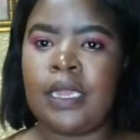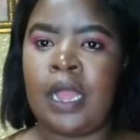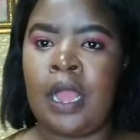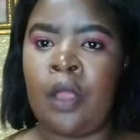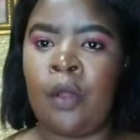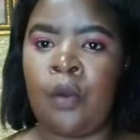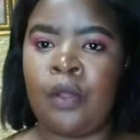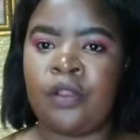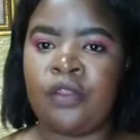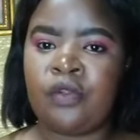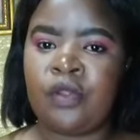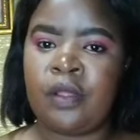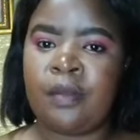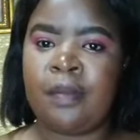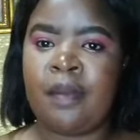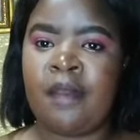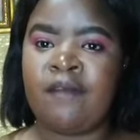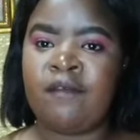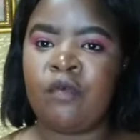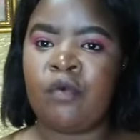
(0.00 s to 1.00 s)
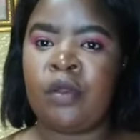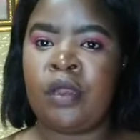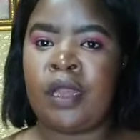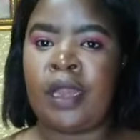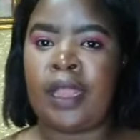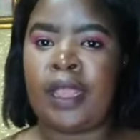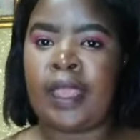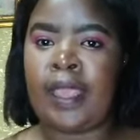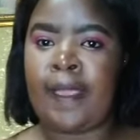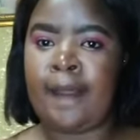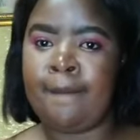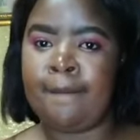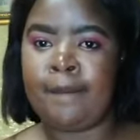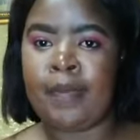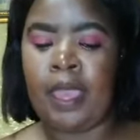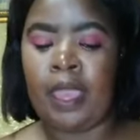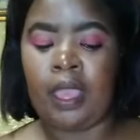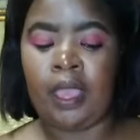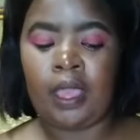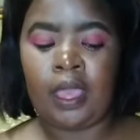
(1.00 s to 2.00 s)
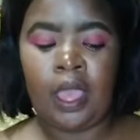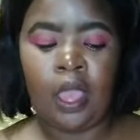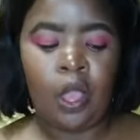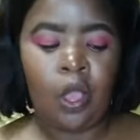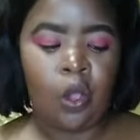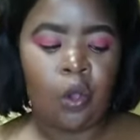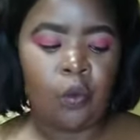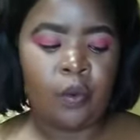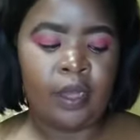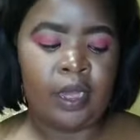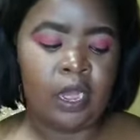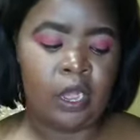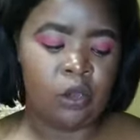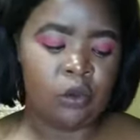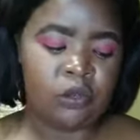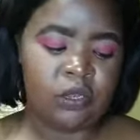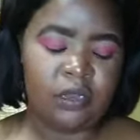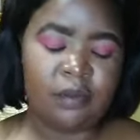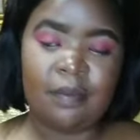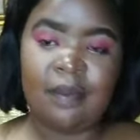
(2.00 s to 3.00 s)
I went to get my food and I came back. When I looked at